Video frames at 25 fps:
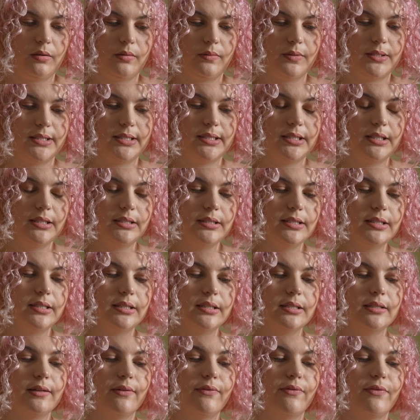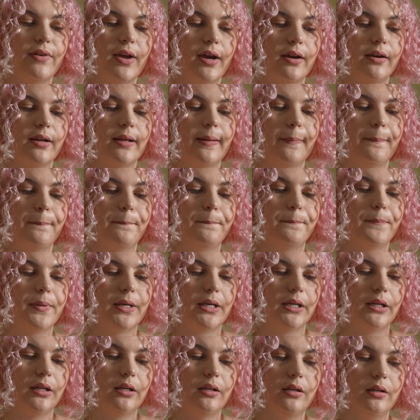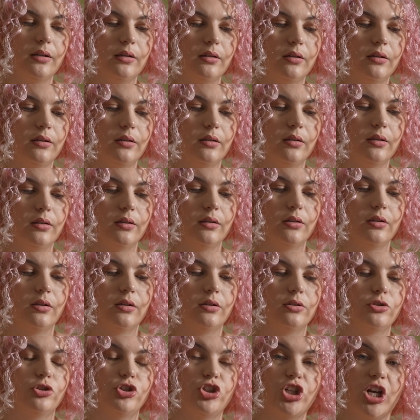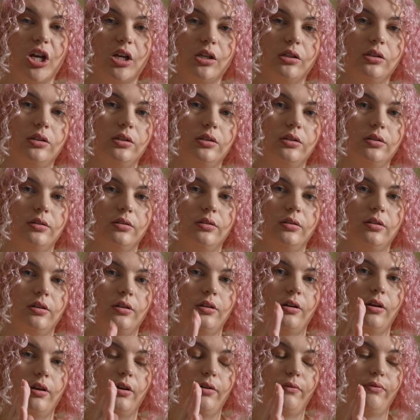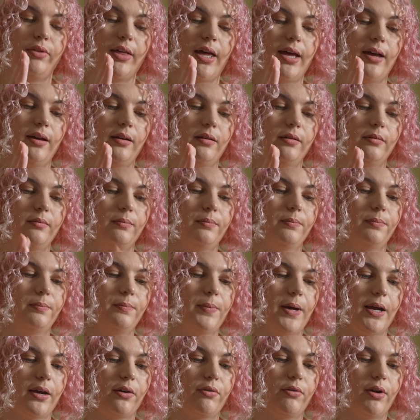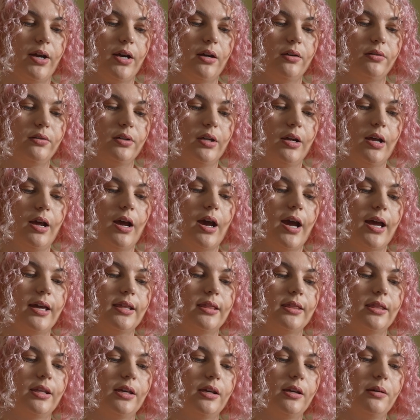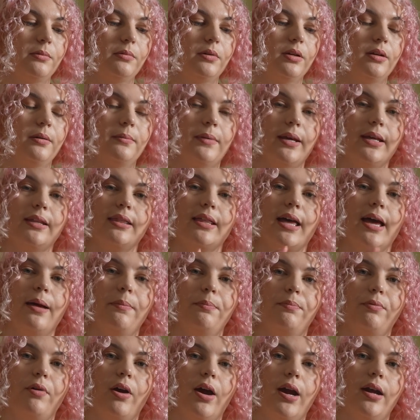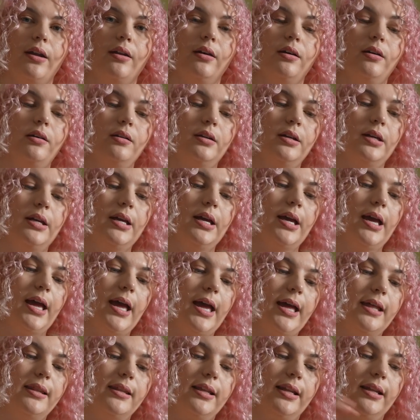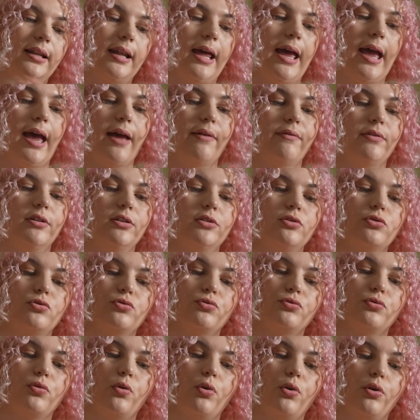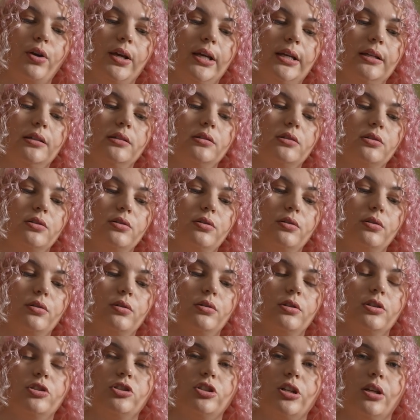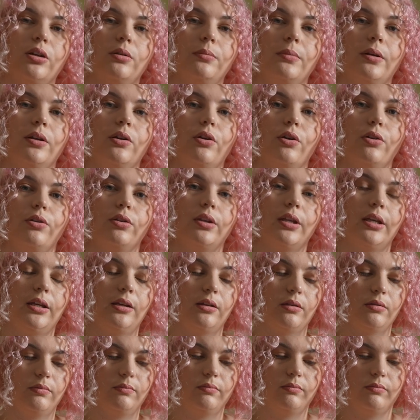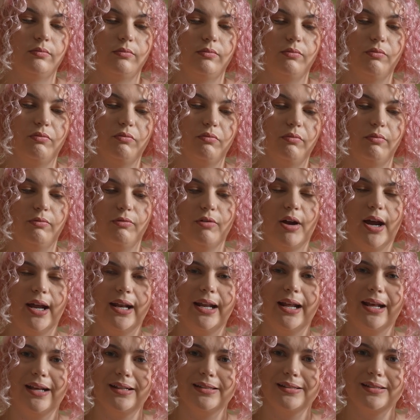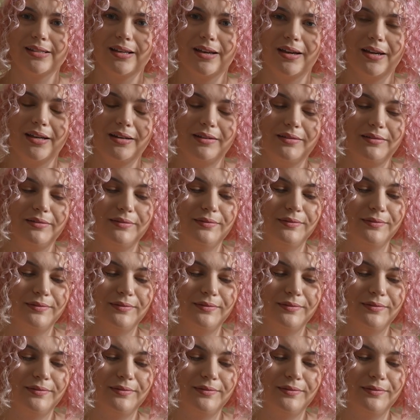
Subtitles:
Since it's a very big chunk of that background, I think I'm going to make that brighter and then have it draw into the gentleman on the right hand side.